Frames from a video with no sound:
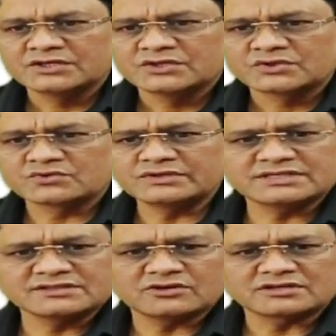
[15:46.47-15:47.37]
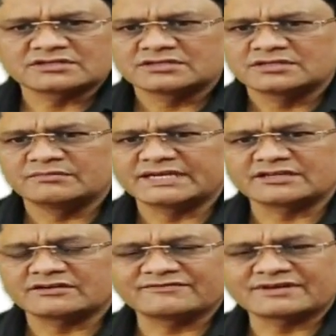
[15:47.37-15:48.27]
So it is not
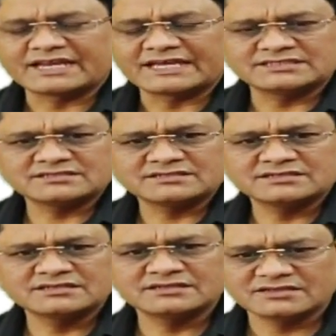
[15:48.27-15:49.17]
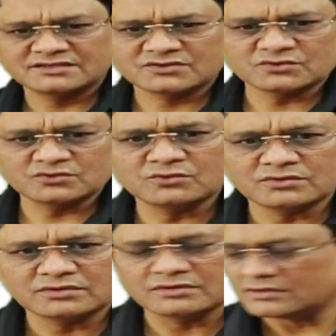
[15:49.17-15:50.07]
matter of right.
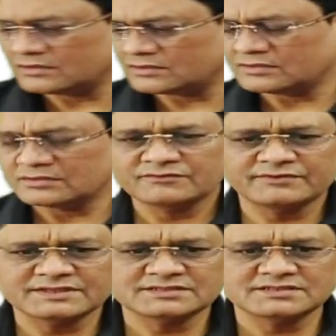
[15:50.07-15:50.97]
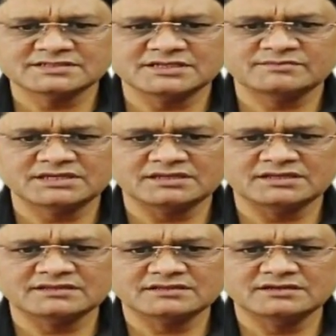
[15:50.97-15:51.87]
So first statement
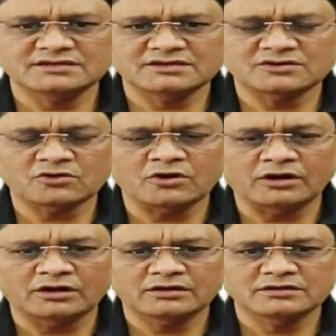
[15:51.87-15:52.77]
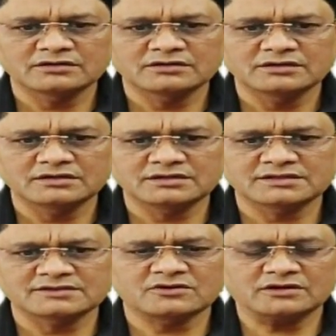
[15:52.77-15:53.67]
is wrong. It
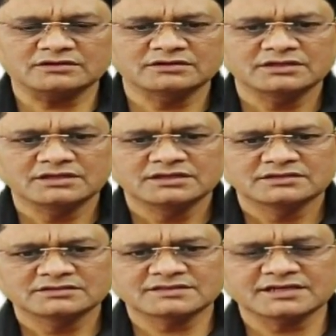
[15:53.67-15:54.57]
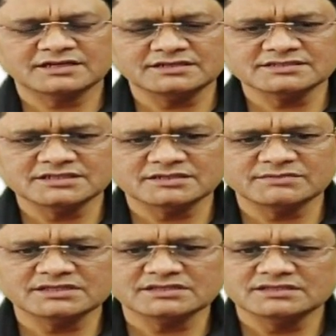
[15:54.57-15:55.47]
is wrong. The second
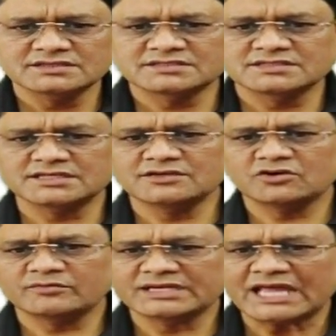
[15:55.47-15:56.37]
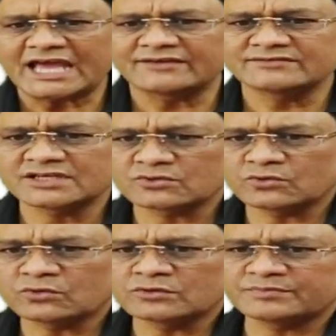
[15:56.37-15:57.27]
statement is state government have their
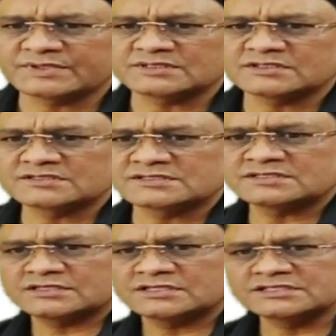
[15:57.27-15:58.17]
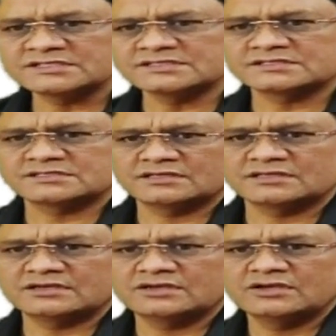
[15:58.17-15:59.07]
own prisoners release
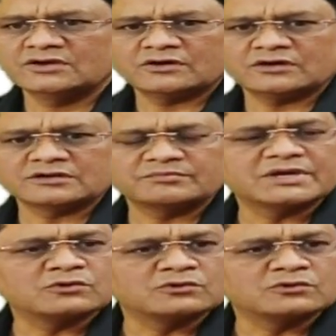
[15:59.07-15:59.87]
on parole